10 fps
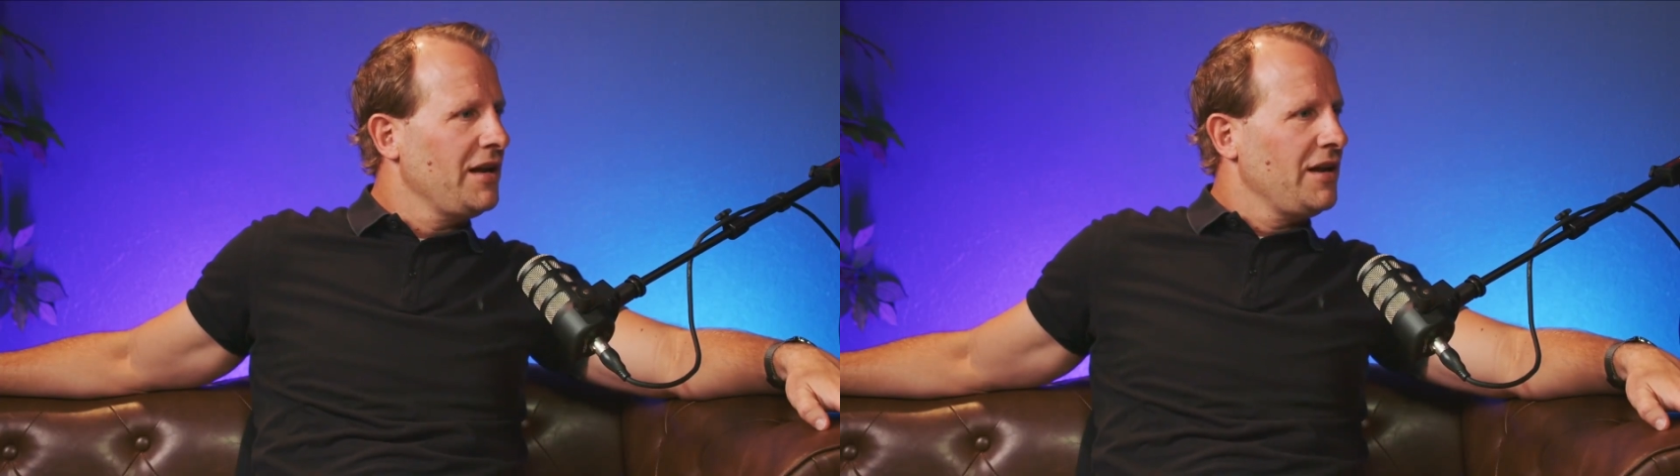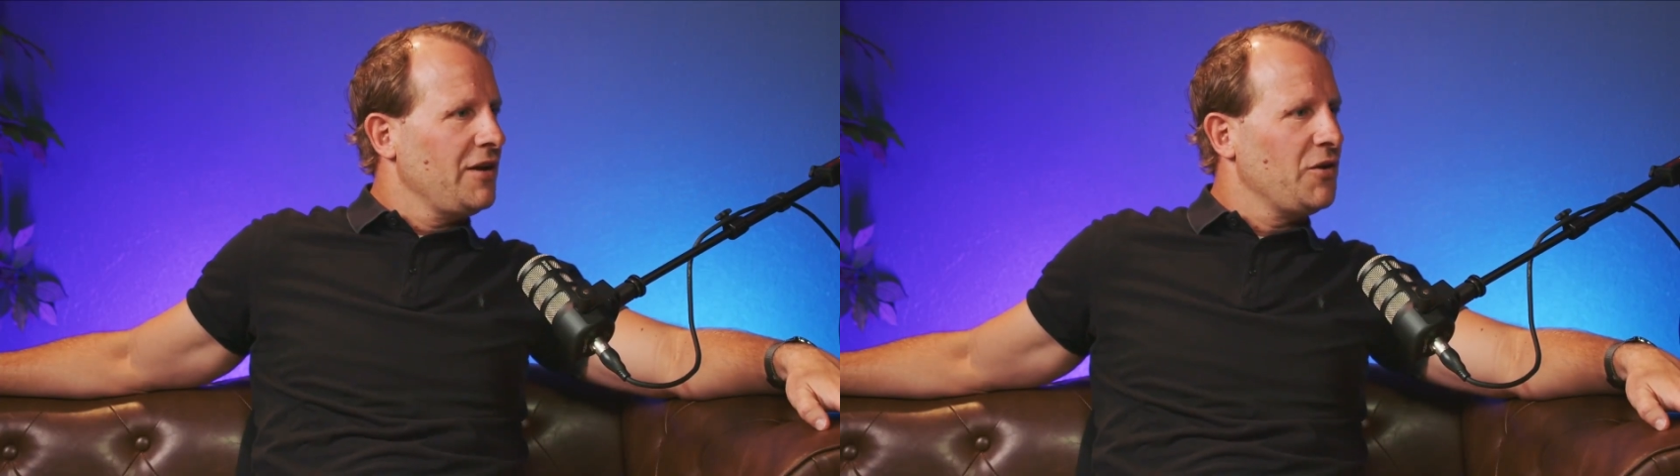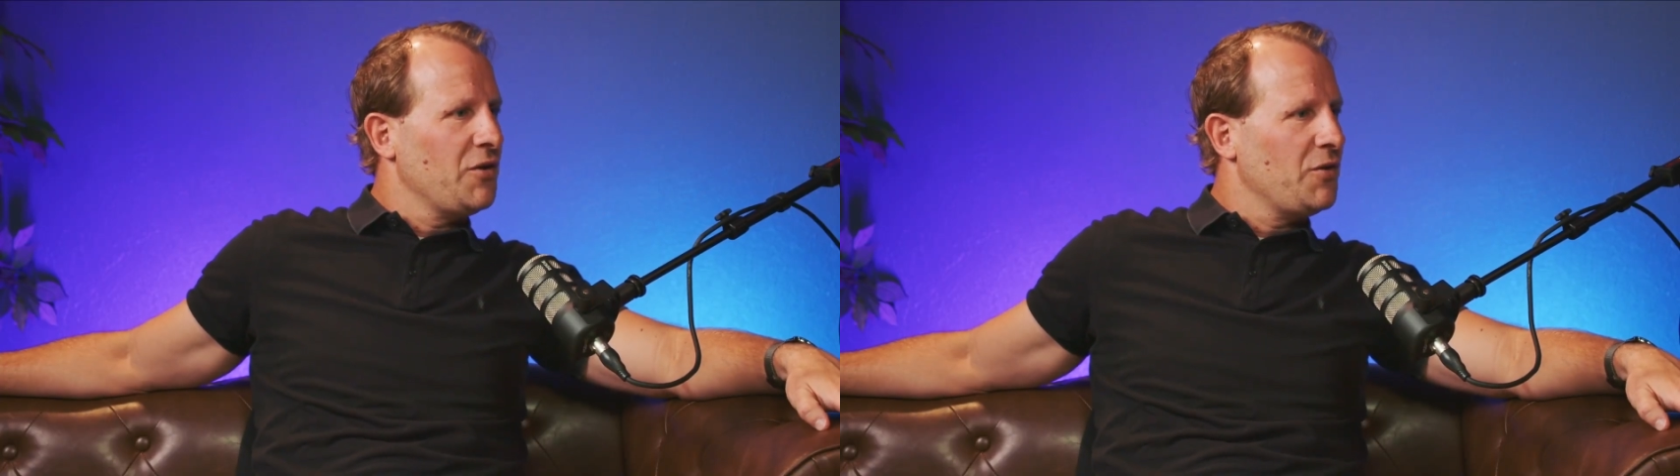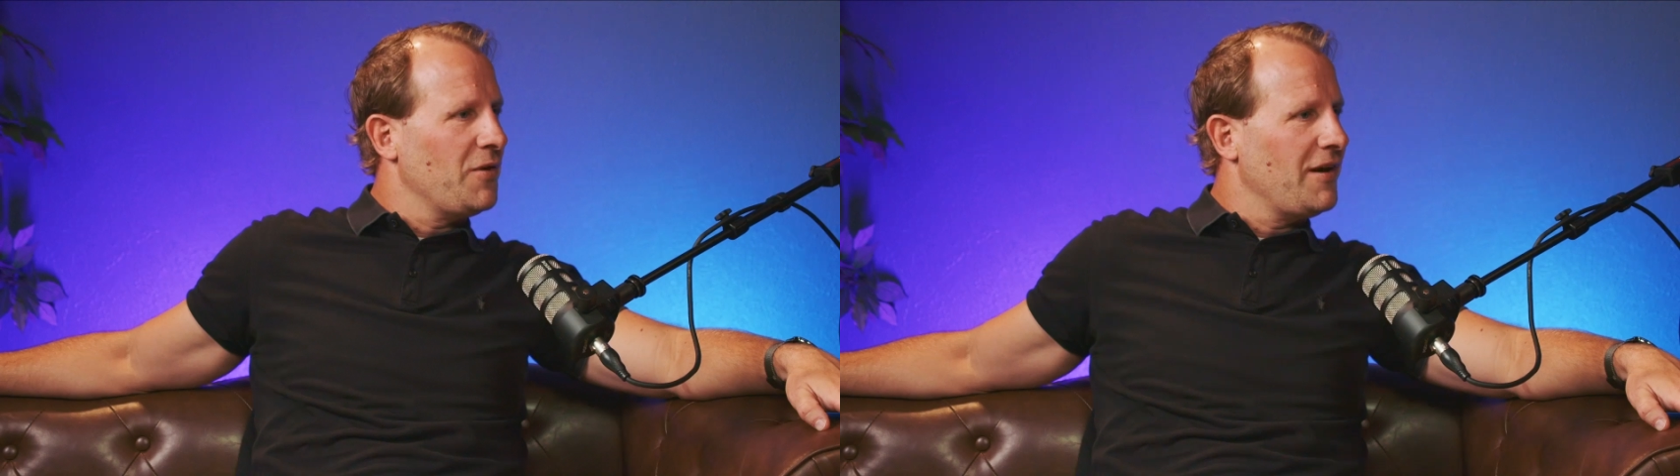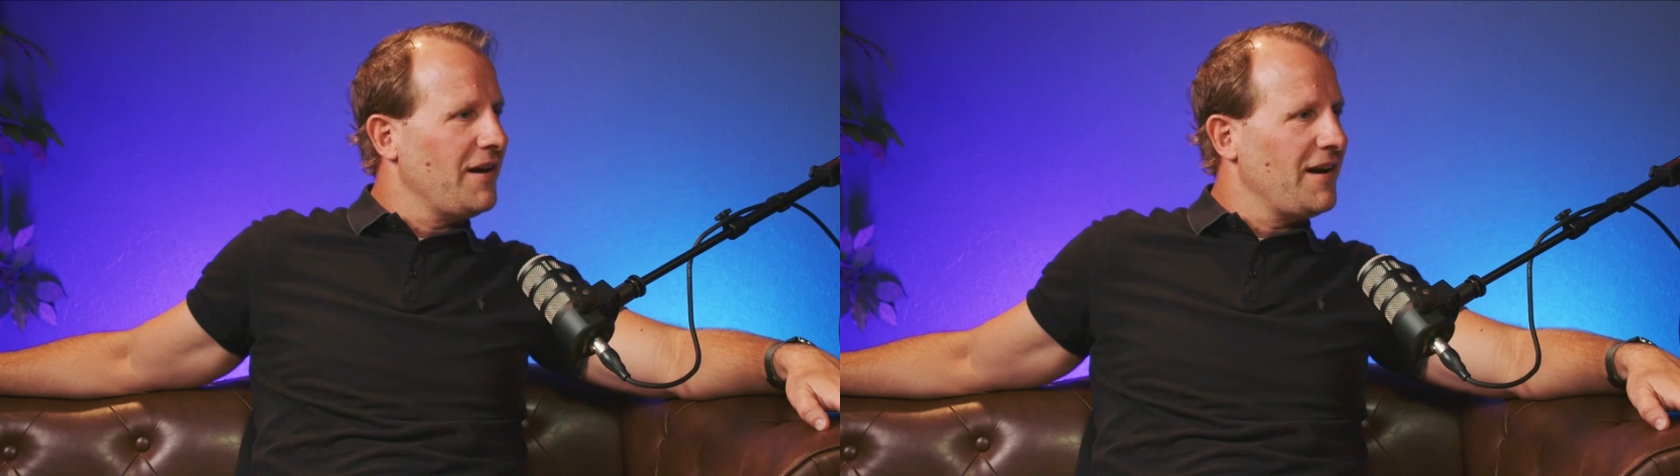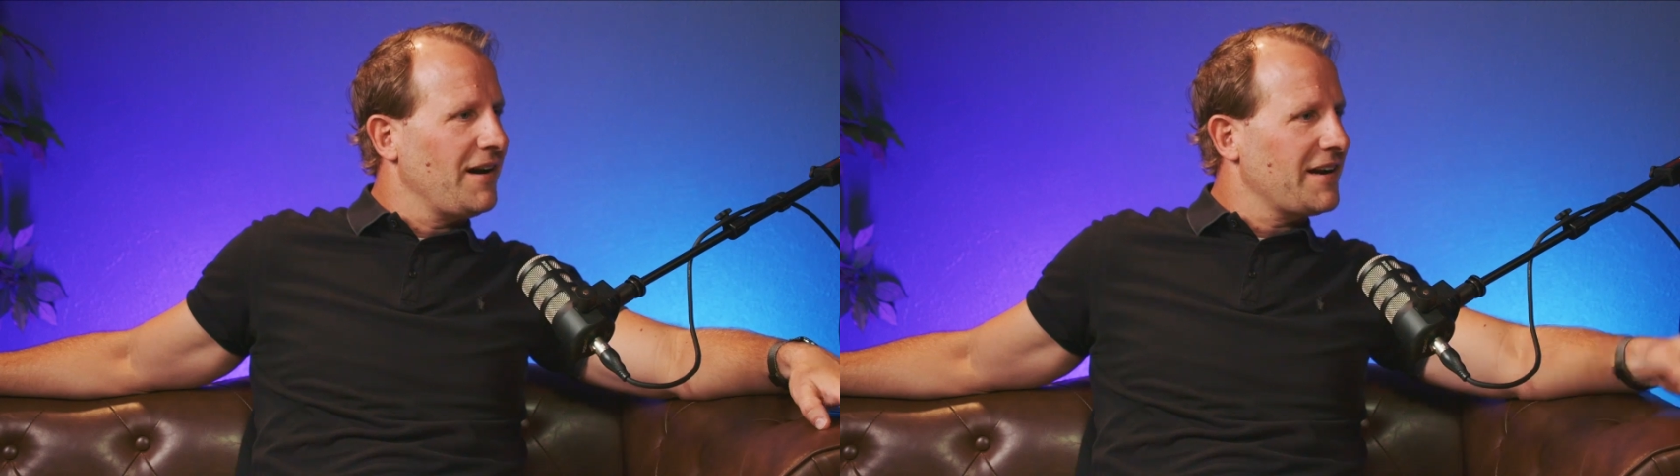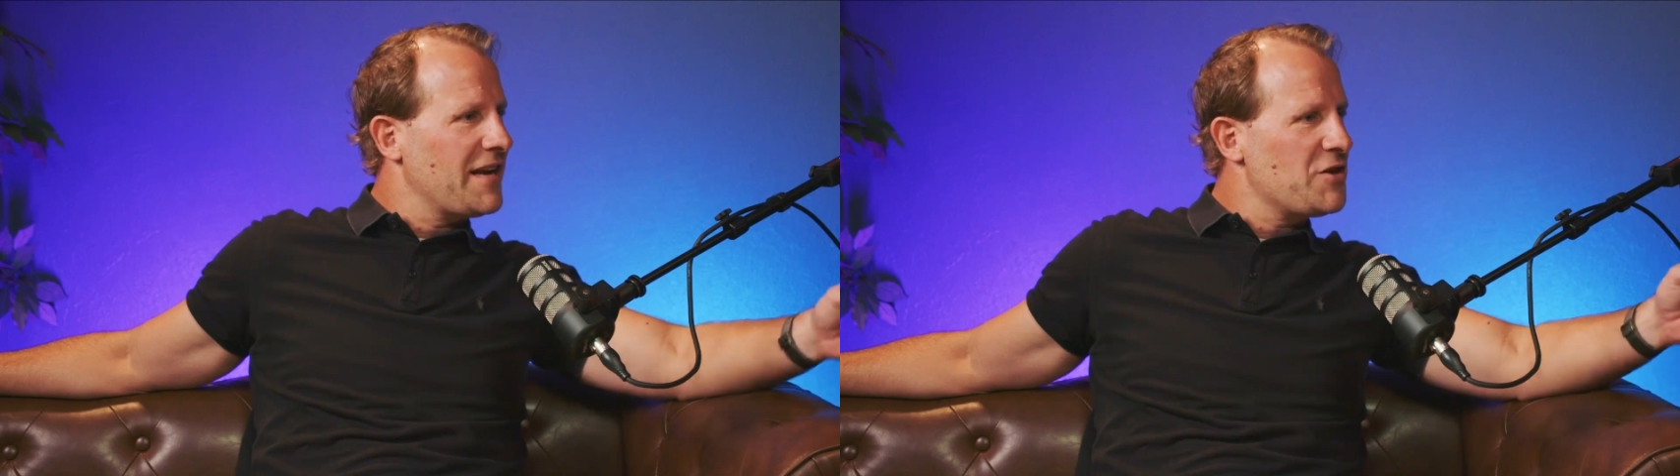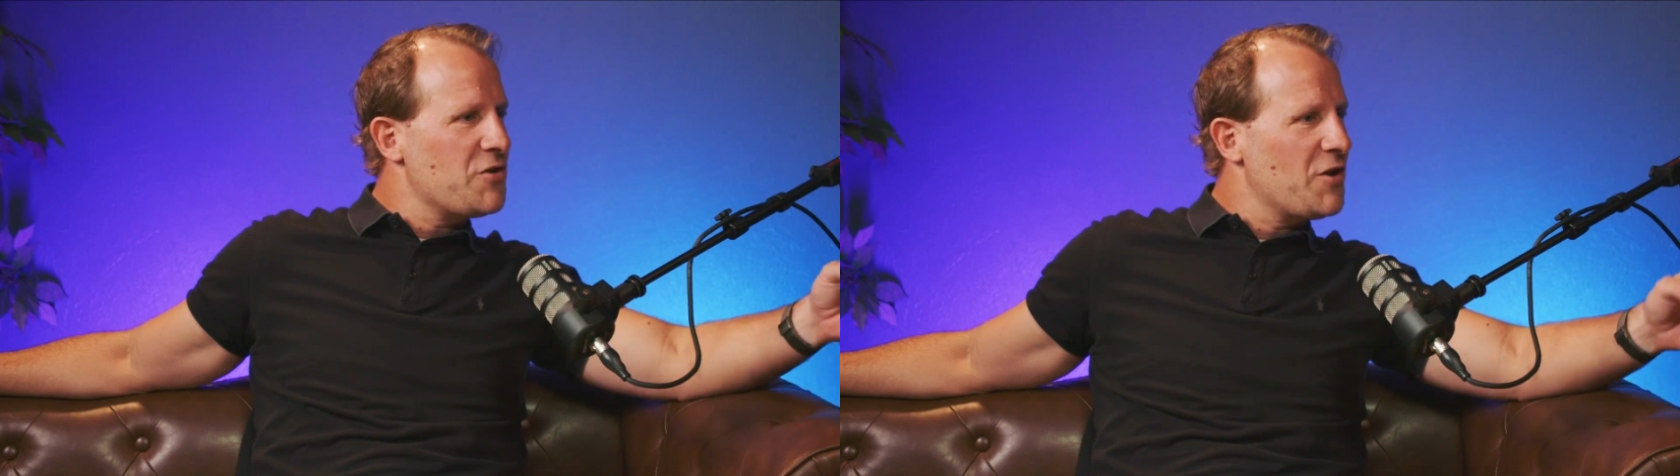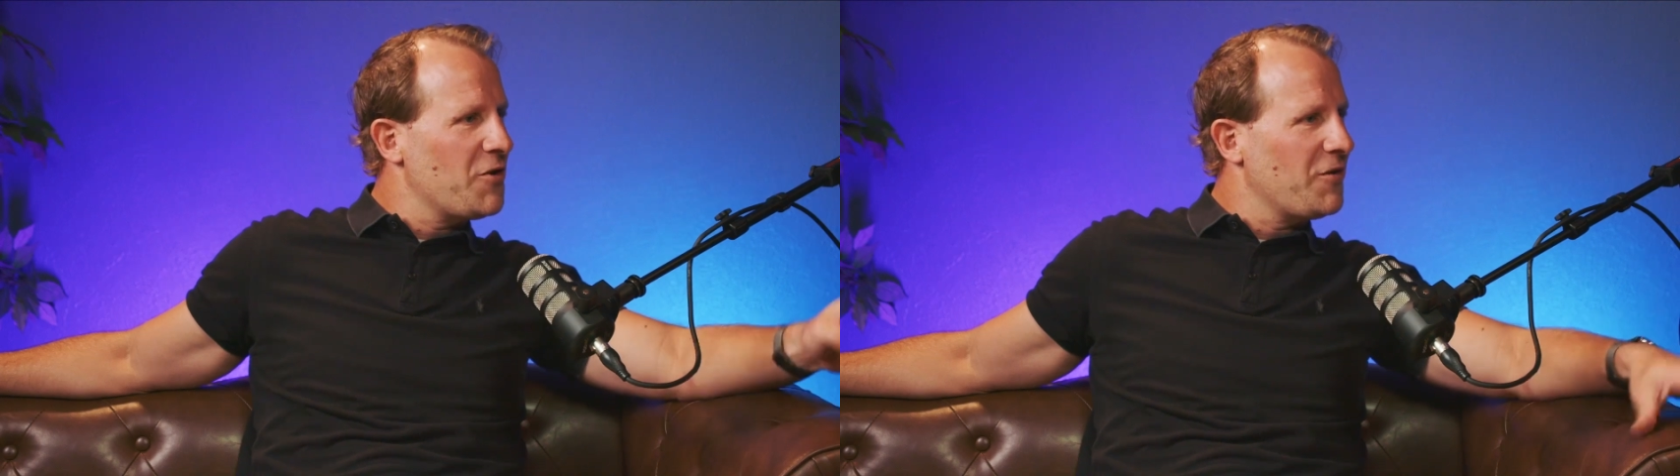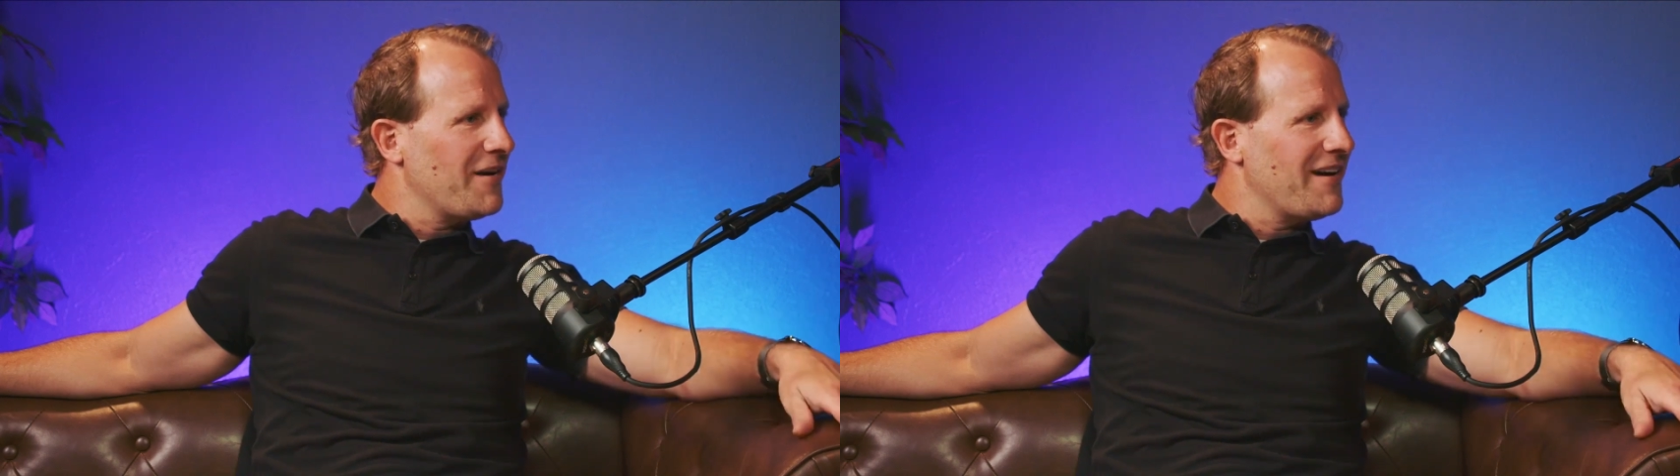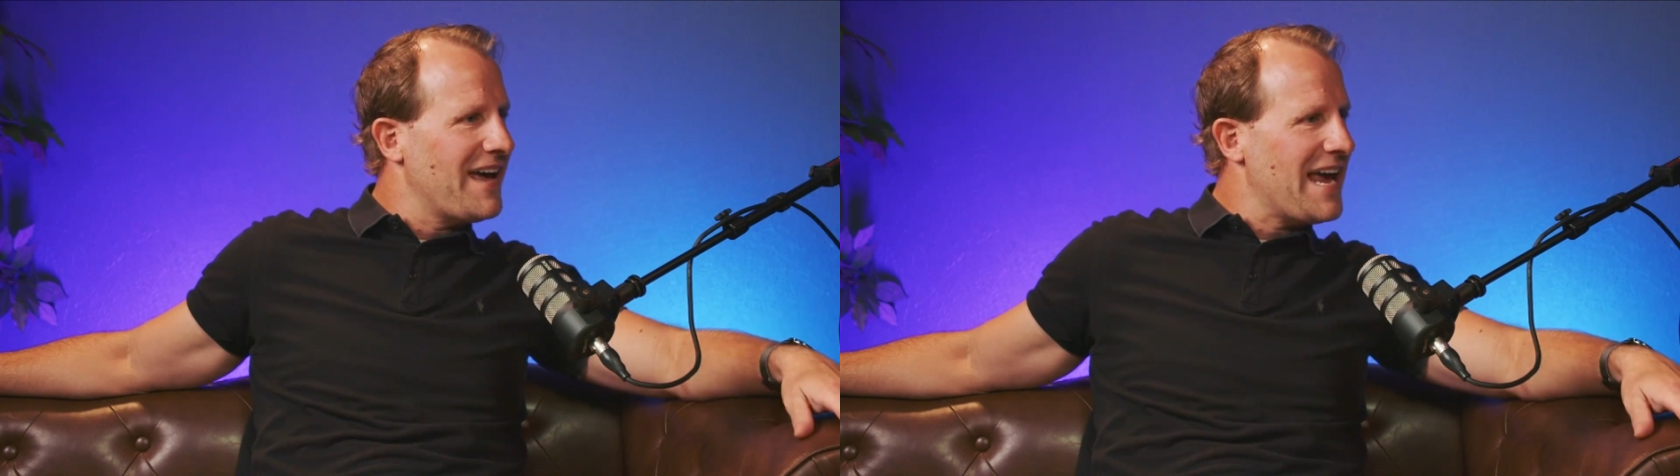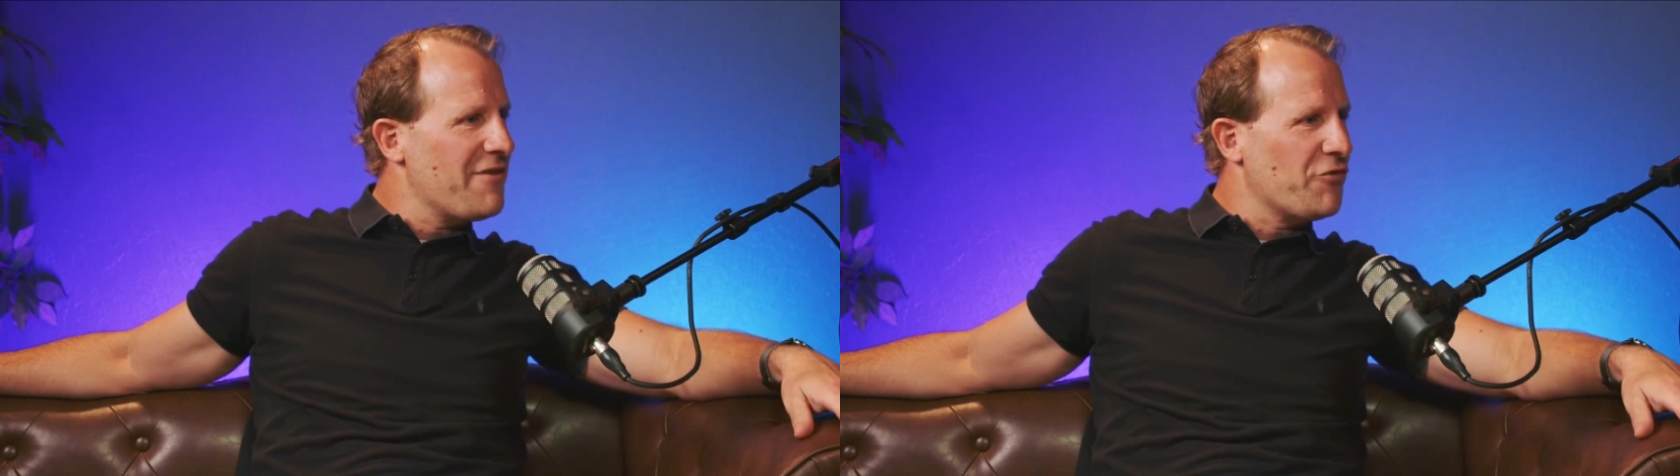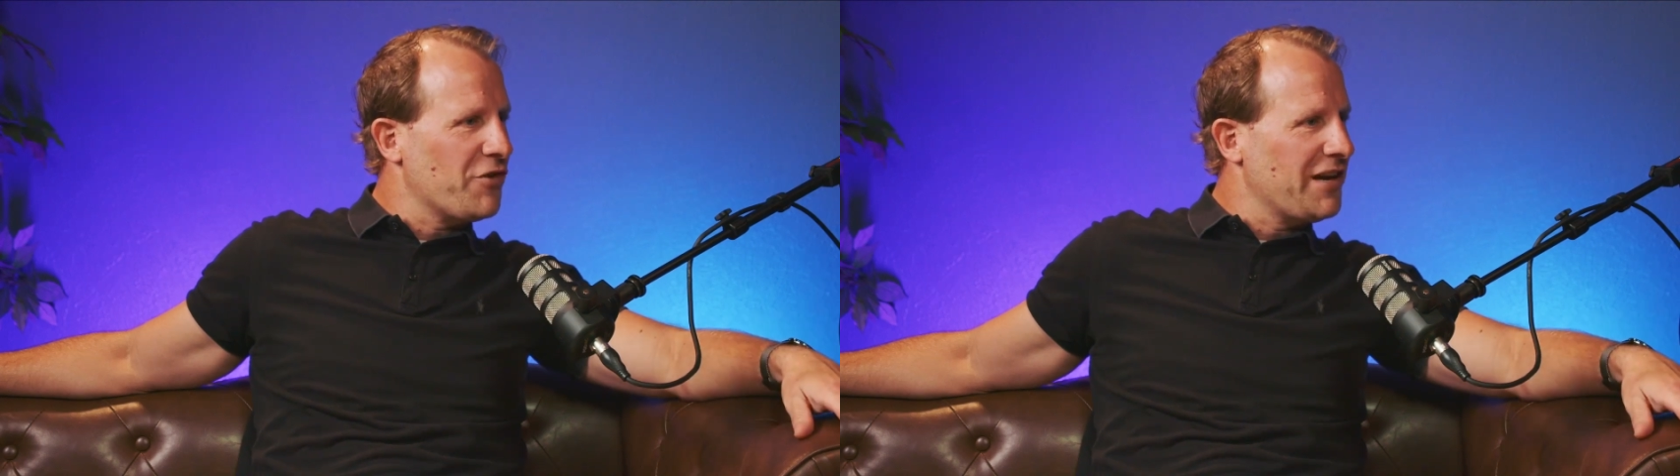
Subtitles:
who, Avery.